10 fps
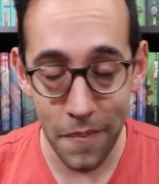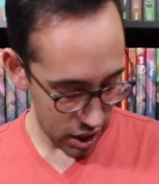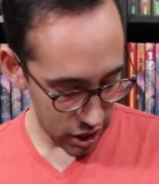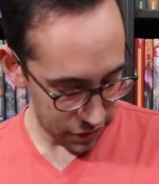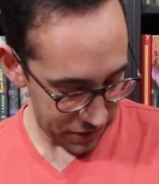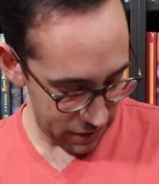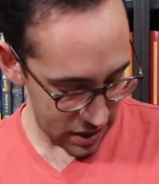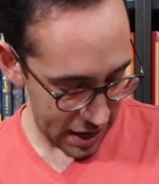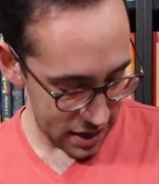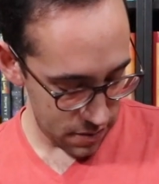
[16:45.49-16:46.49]
Another
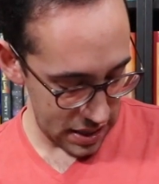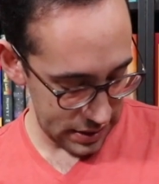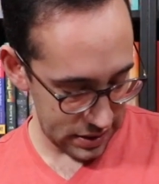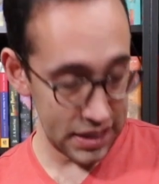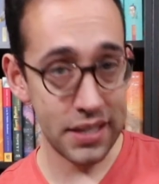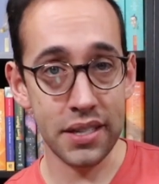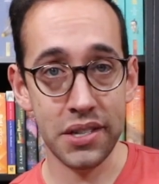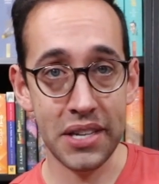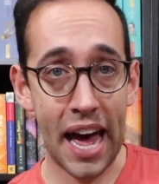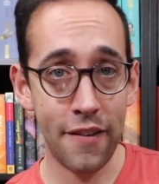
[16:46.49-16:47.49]
favorite item is this
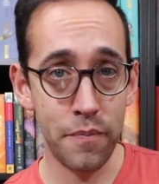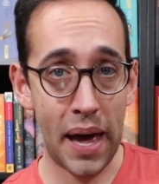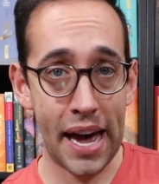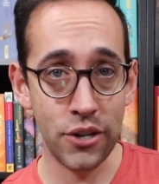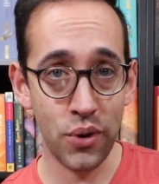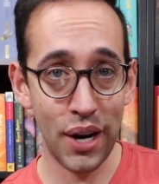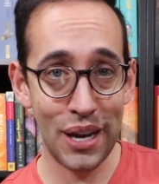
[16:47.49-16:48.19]
staff badge right